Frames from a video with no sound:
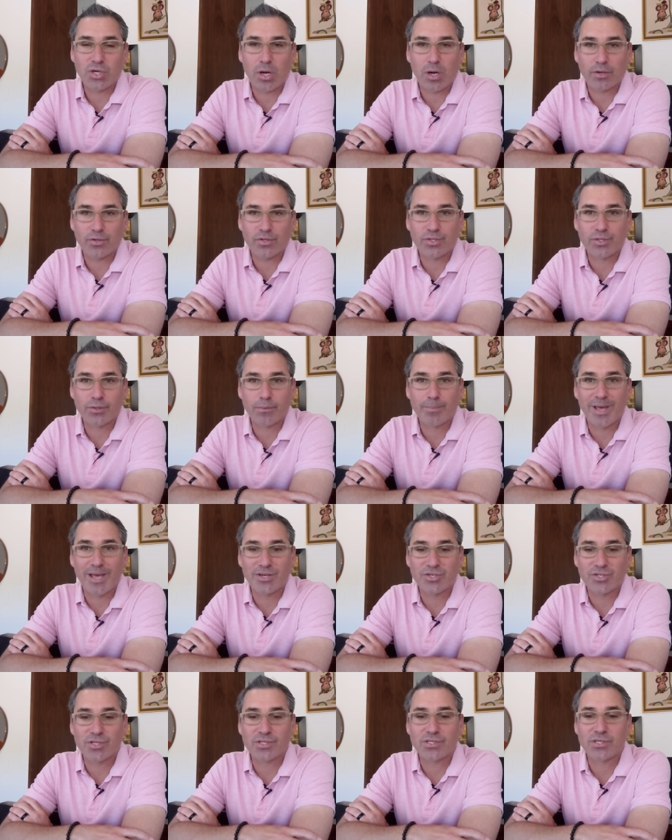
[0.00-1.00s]
talk to
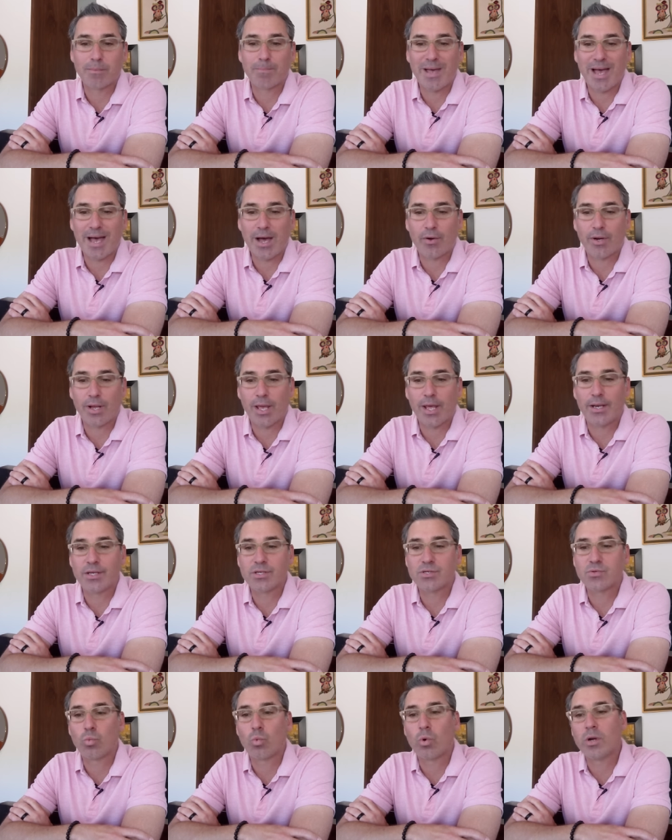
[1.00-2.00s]
patients about, and
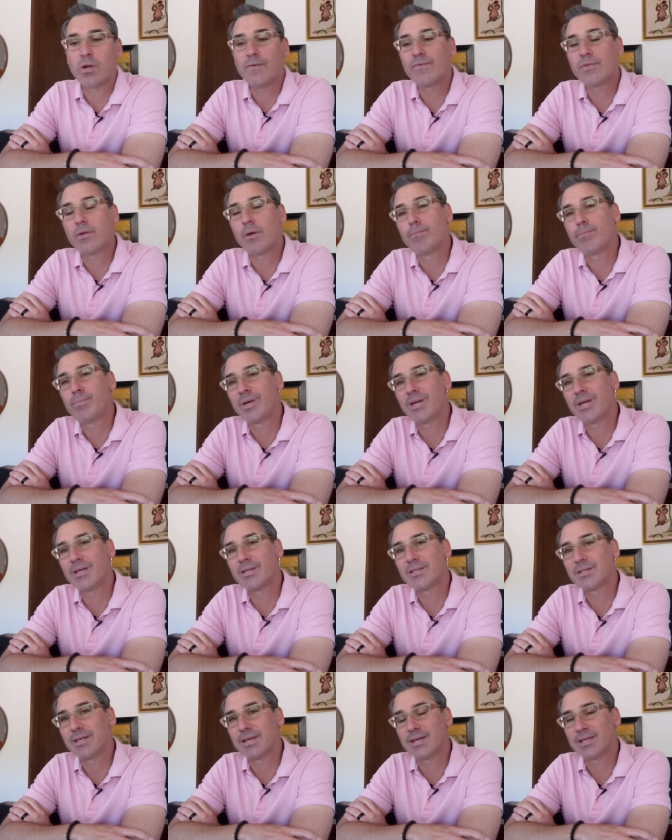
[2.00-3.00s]
is one of the
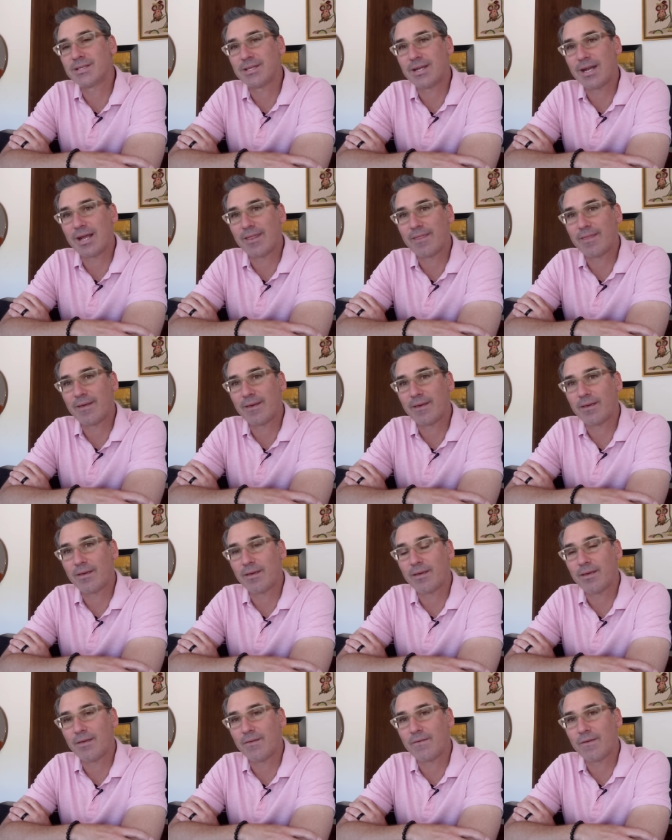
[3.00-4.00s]
biggest things that I think
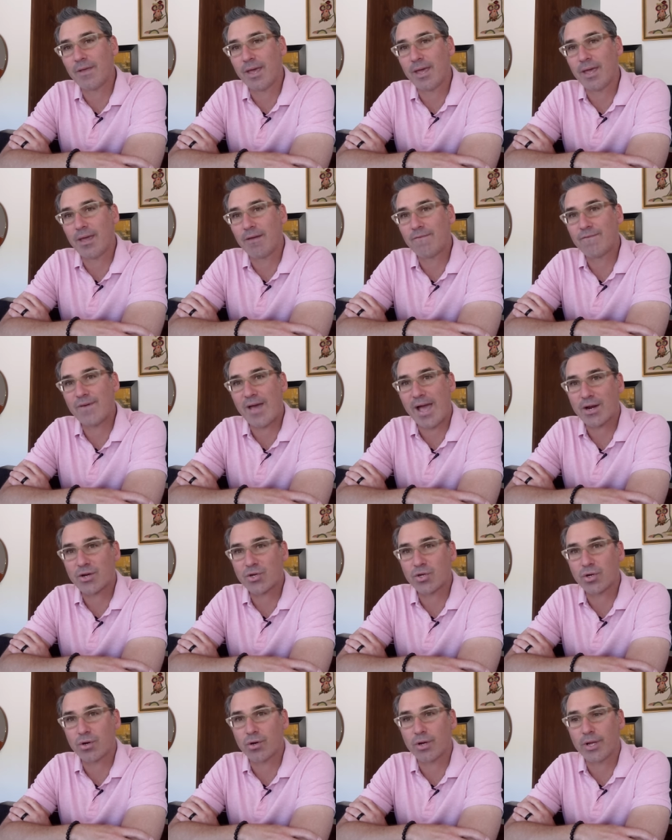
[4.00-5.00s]
is a
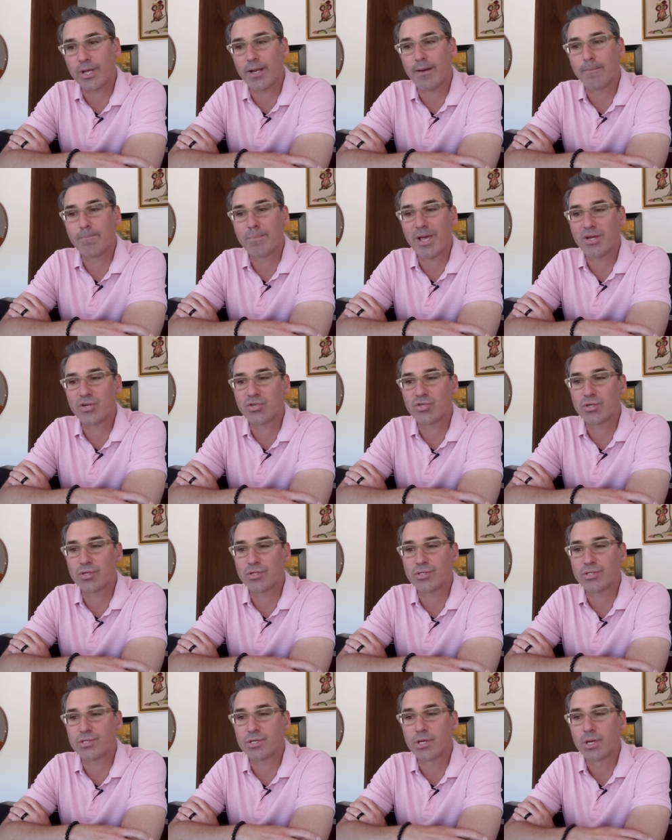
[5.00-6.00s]
factor in
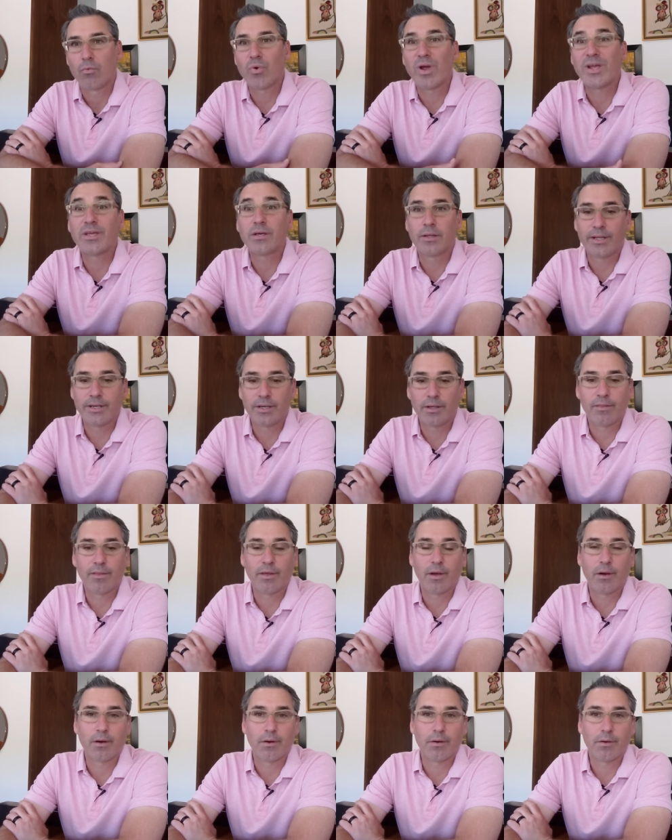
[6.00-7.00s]
patients regulating
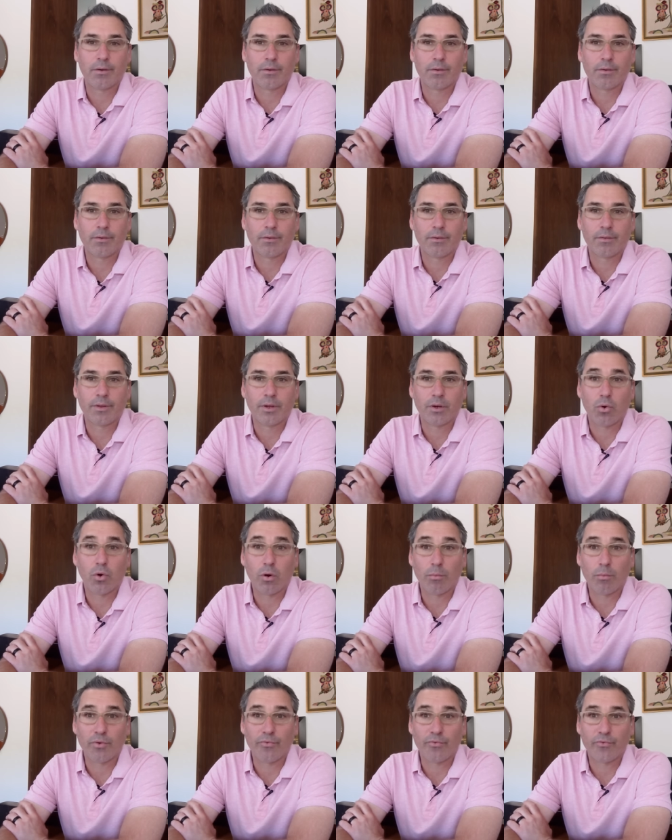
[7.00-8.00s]
their
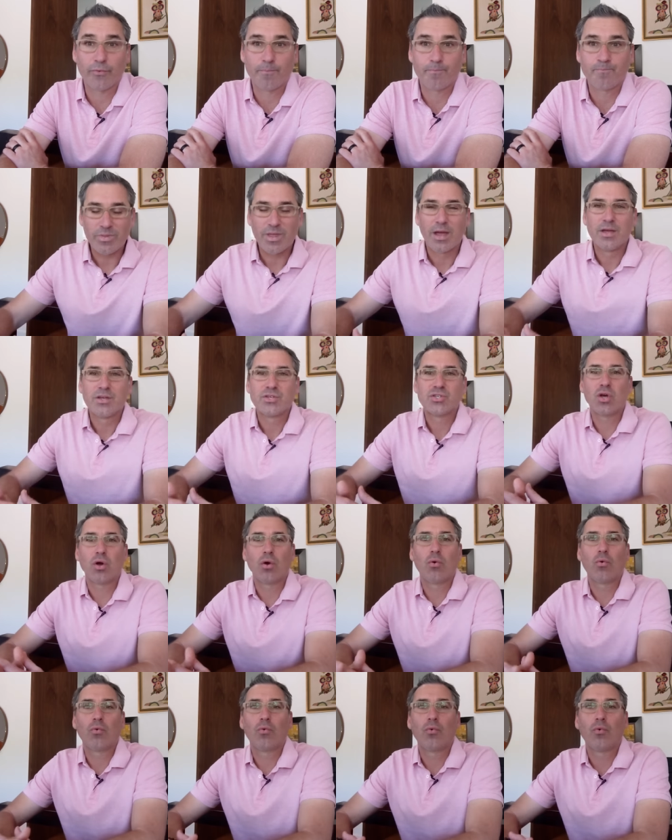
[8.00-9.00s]
hormones.
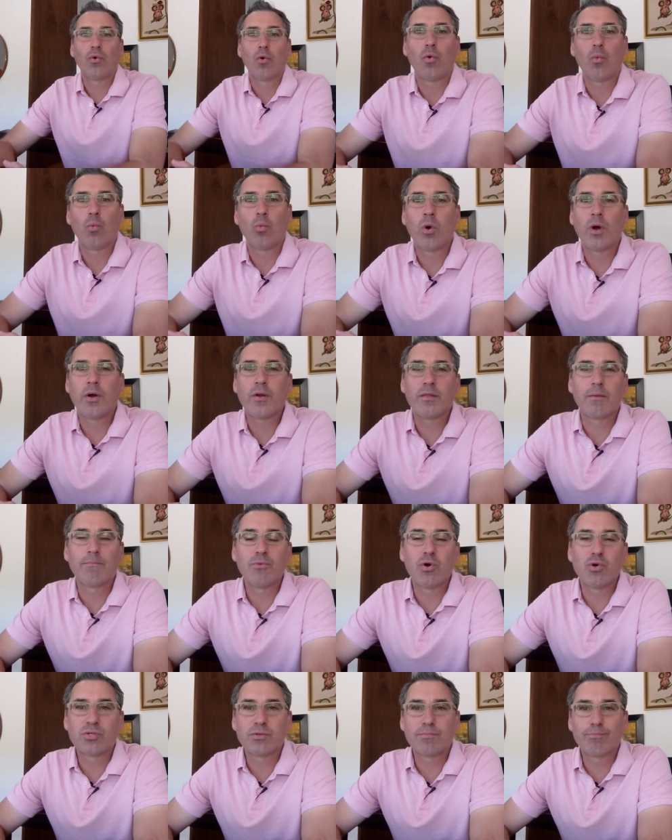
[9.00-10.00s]
So what are the
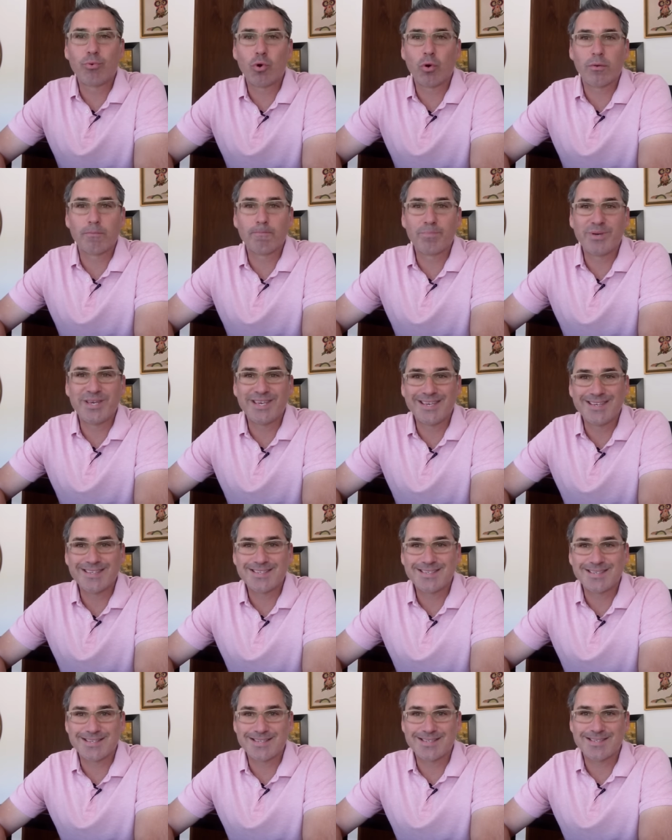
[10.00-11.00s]
most important
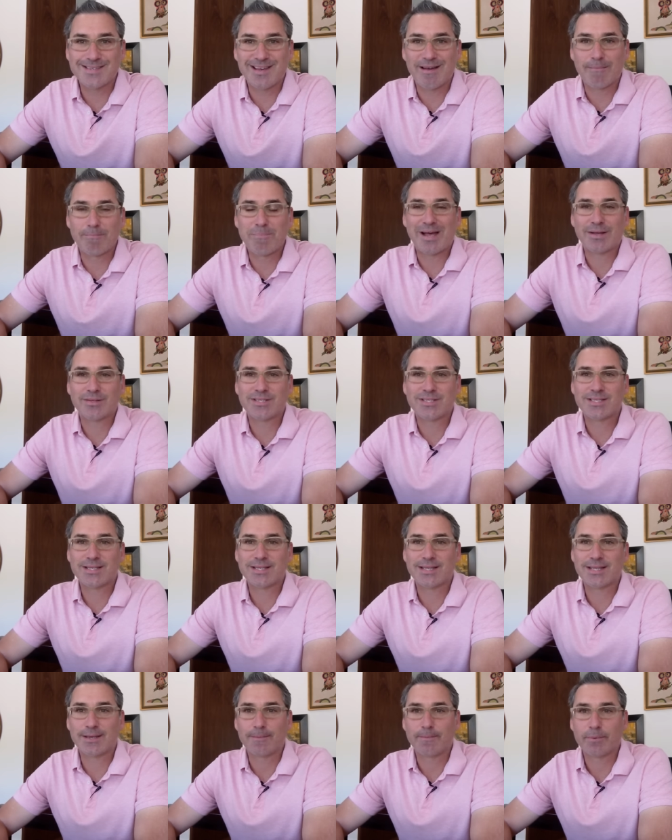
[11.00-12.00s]
pieces about
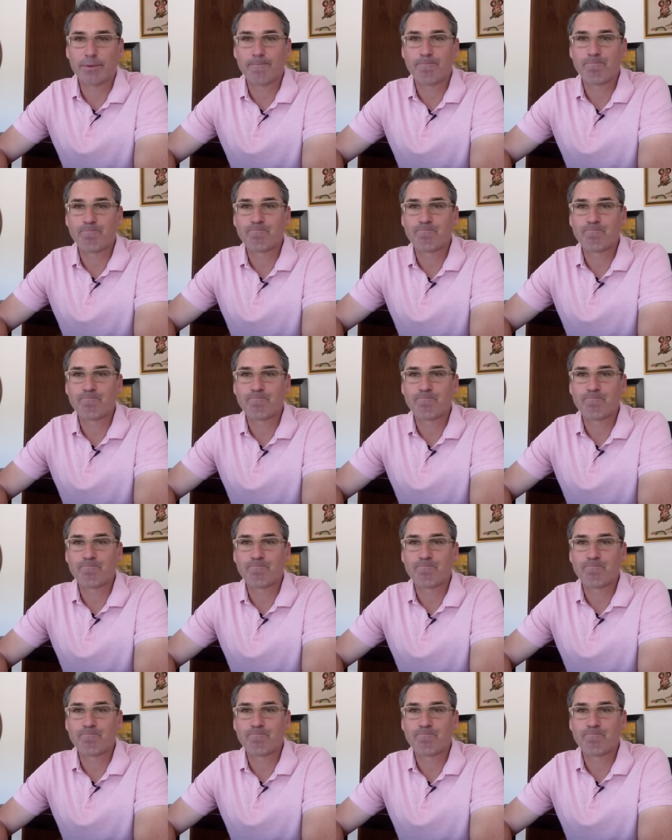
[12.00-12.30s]
sleep